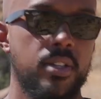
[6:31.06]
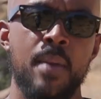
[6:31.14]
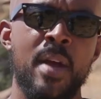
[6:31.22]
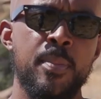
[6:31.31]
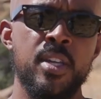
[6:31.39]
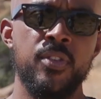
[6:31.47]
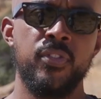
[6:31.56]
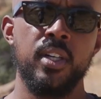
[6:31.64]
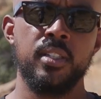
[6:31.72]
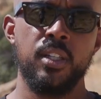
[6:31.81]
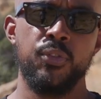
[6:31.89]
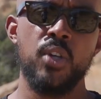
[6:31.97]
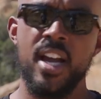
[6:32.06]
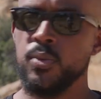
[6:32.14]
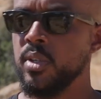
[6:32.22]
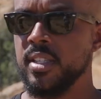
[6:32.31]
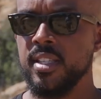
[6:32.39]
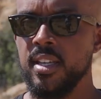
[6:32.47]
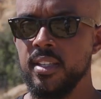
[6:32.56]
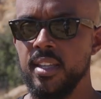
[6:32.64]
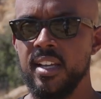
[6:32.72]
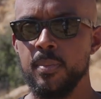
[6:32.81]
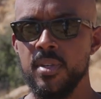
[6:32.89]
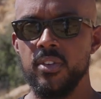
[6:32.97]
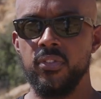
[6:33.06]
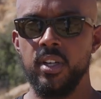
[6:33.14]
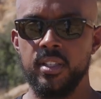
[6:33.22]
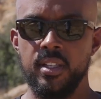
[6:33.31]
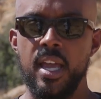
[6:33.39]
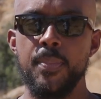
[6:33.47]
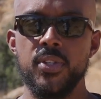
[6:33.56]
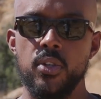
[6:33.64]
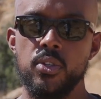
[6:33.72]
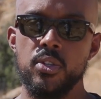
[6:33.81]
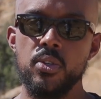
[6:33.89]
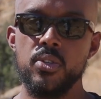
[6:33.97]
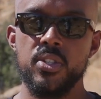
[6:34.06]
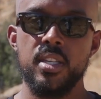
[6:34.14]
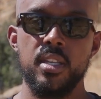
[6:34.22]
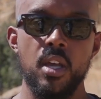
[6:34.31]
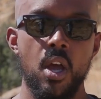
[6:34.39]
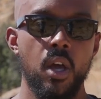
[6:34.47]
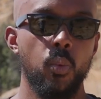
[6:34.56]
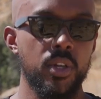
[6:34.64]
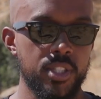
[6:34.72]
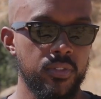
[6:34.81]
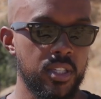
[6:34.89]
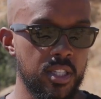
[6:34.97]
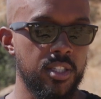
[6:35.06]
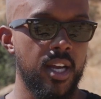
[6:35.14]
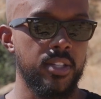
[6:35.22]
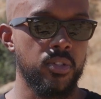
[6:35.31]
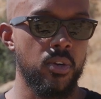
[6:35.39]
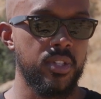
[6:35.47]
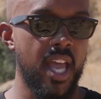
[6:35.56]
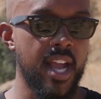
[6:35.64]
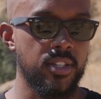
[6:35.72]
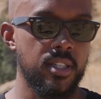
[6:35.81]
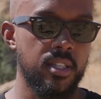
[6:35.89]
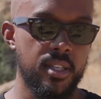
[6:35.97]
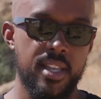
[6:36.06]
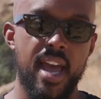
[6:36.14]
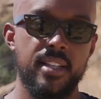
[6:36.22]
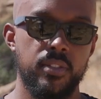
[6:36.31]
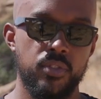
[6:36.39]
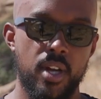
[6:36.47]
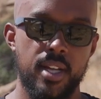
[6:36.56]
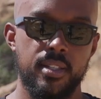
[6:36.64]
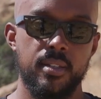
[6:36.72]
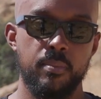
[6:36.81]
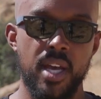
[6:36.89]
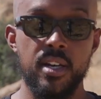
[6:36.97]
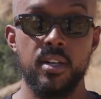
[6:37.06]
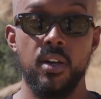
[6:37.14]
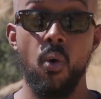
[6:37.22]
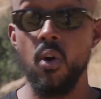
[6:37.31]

So that might be a fun, if you guys want to see it, that could be a fun episode to do, see which of the D J I drones actually does active tracking better.